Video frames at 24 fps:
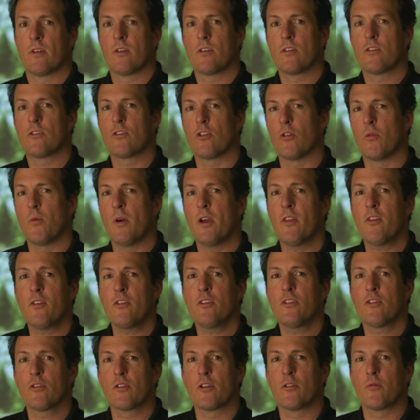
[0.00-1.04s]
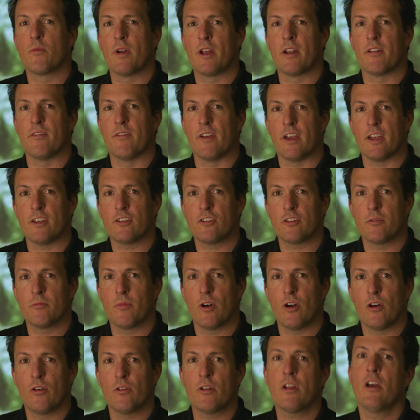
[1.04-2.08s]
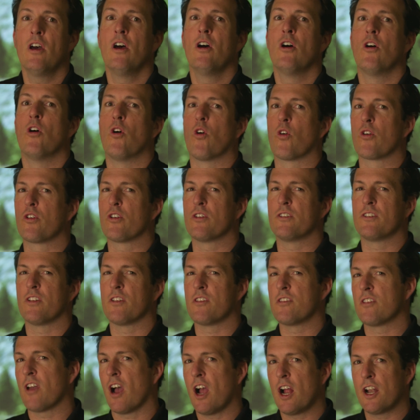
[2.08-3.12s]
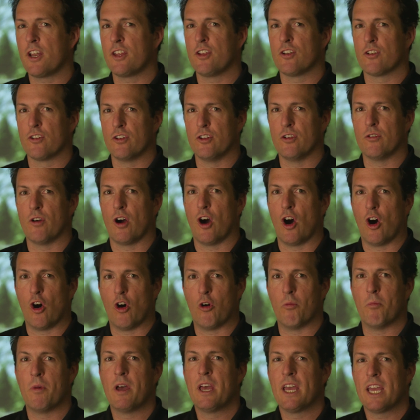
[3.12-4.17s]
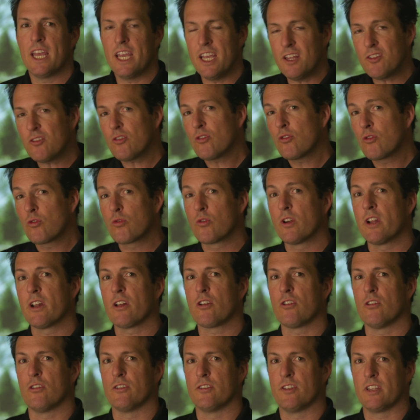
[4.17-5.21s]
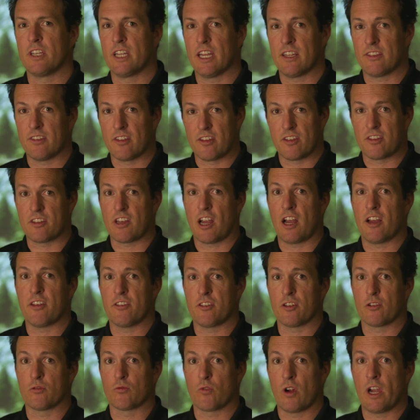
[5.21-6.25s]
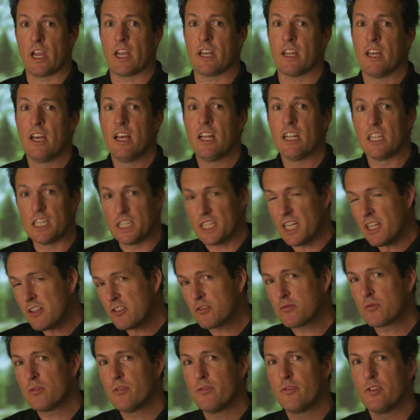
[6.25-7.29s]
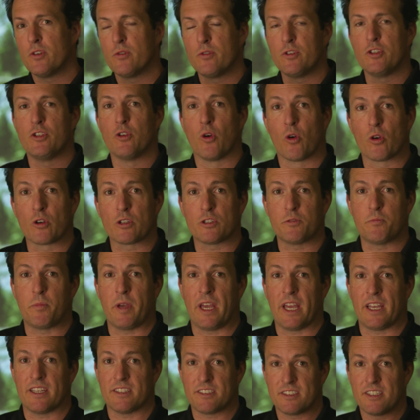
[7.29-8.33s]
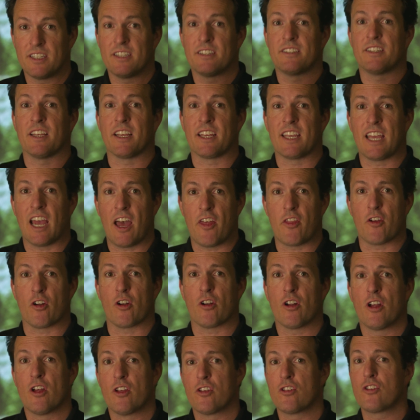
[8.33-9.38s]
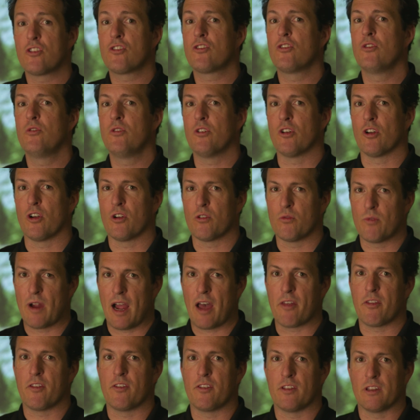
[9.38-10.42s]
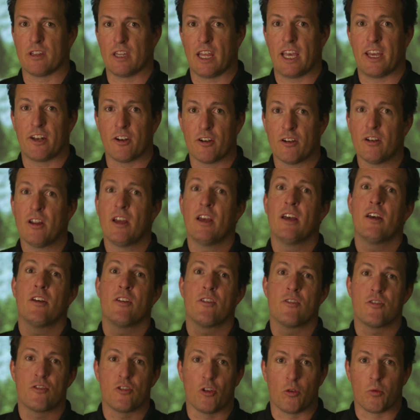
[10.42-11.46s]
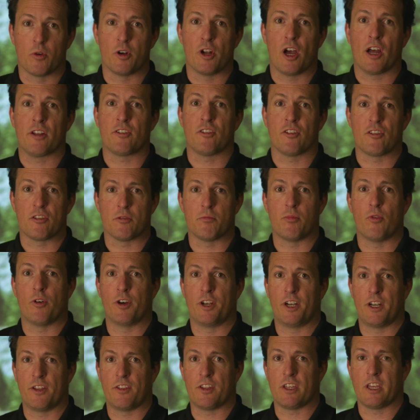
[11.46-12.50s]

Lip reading: So whether you're in renovation mode or you're designing your new home, it's critical to get the sizing right. Let's review your space together sooner rather than later so we're not disappointed at